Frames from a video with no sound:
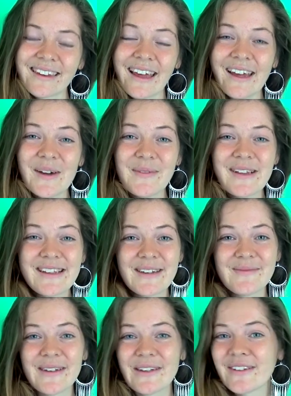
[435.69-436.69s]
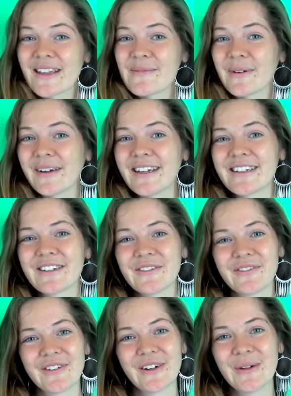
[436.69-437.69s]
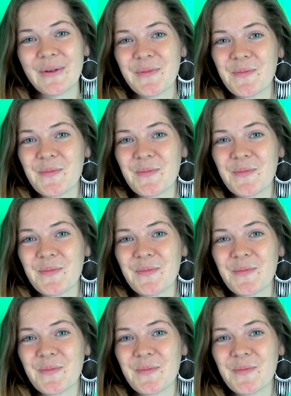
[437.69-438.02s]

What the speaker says: I hope this can be of inspiration for you.